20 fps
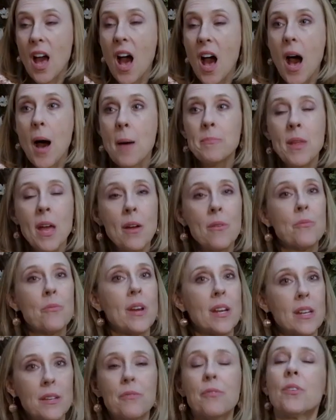I'm not
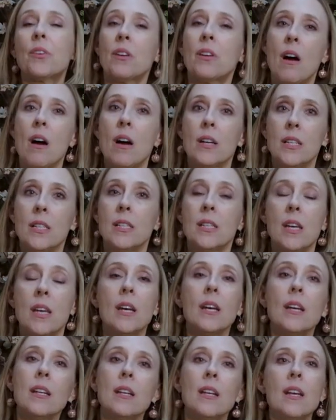ready for cotton
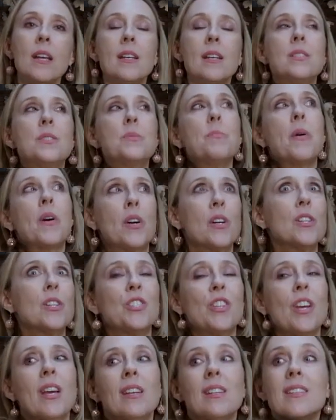yet. It's
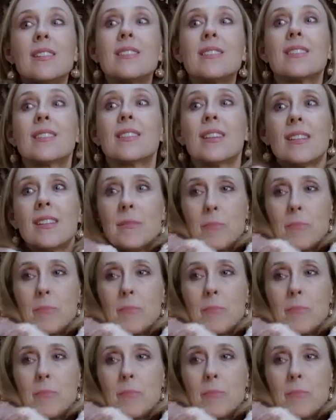March, and it's going to